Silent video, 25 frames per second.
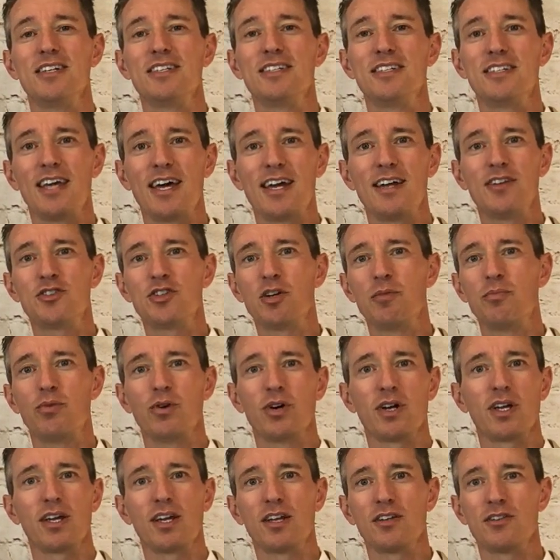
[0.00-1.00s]
tenants are
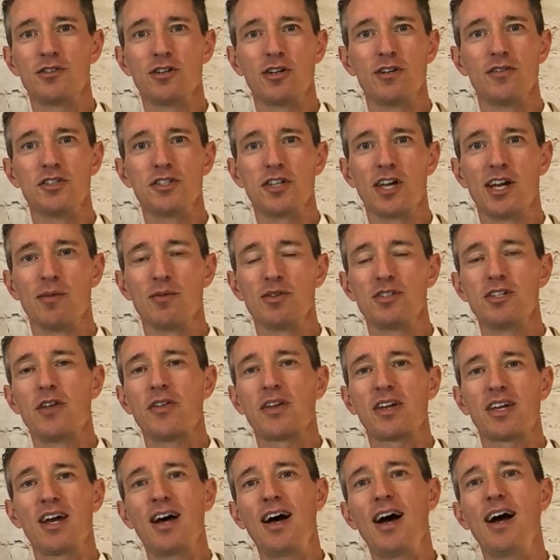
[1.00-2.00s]
bringing in service animals now
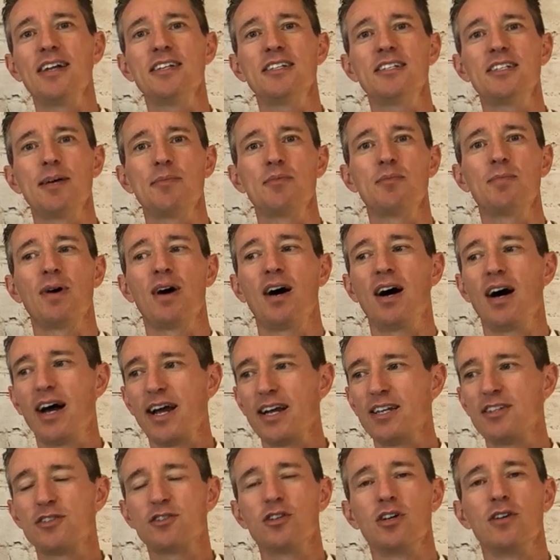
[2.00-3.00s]
the concept
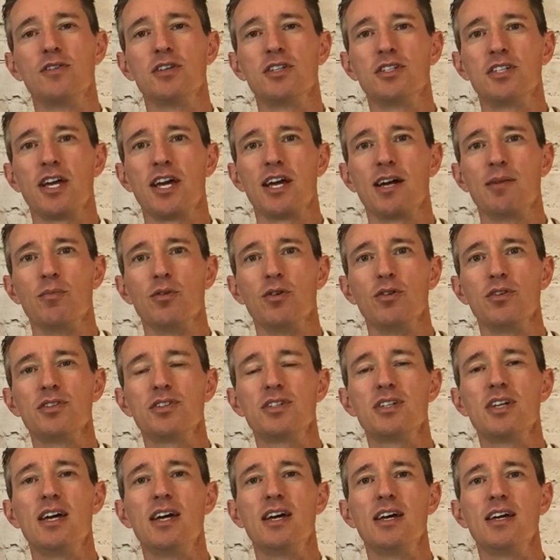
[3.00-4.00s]
behind service
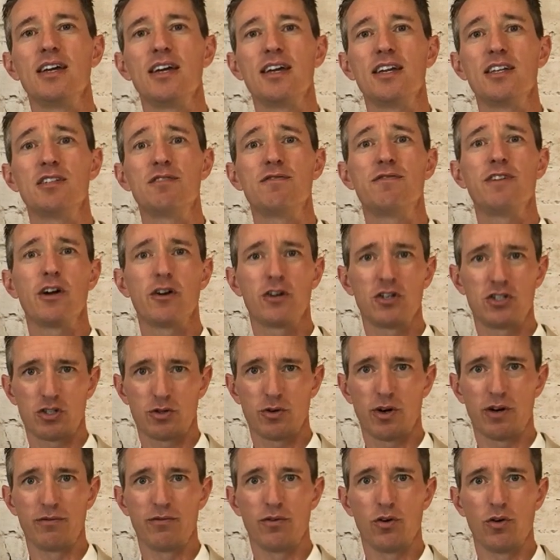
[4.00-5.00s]
animals is very
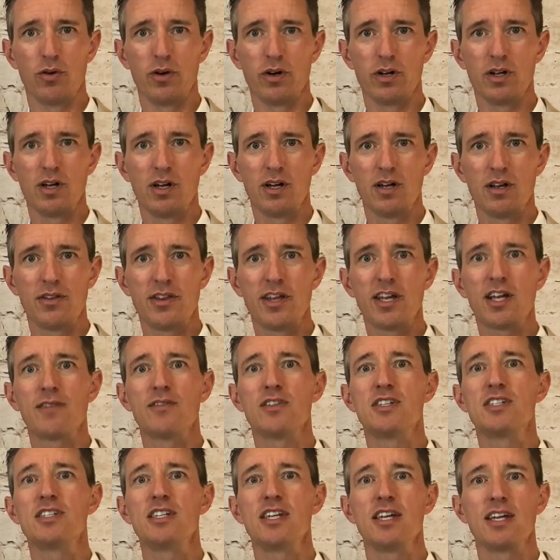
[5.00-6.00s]
straightforward think of
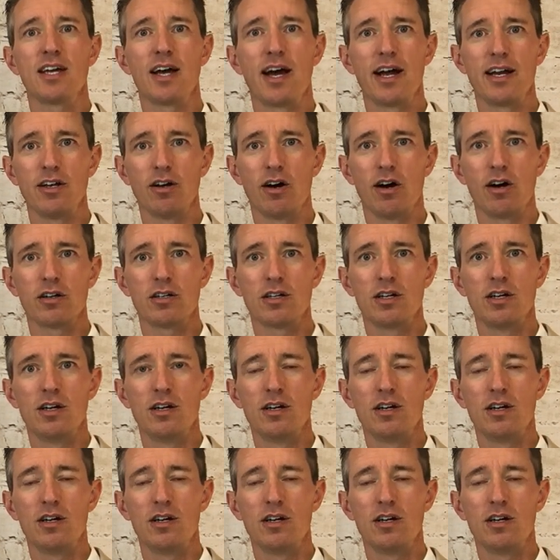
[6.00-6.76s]
a seeing eye dog